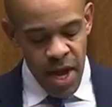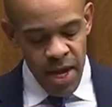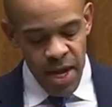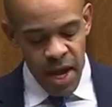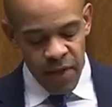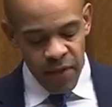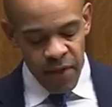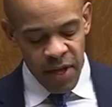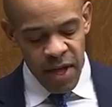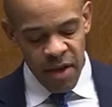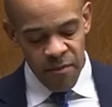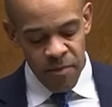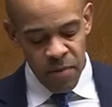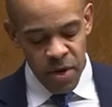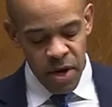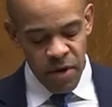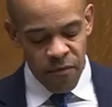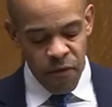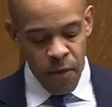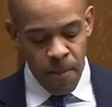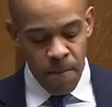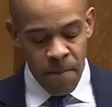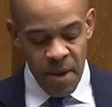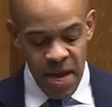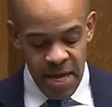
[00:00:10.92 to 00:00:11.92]
And yet the government
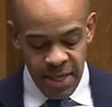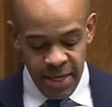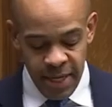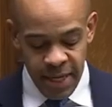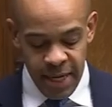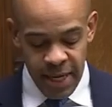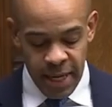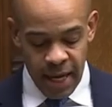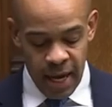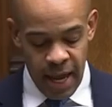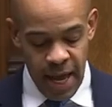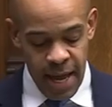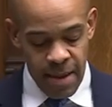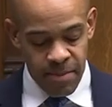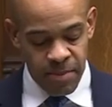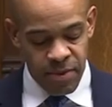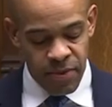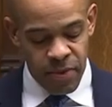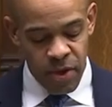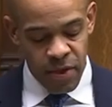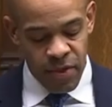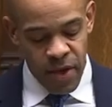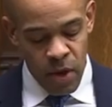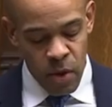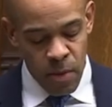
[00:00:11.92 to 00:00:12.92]
have repeatedly claimed
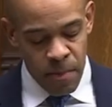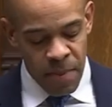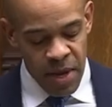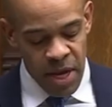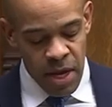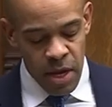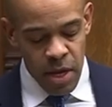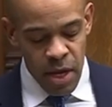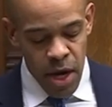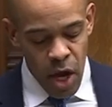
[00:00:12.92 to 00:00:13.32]
that there will be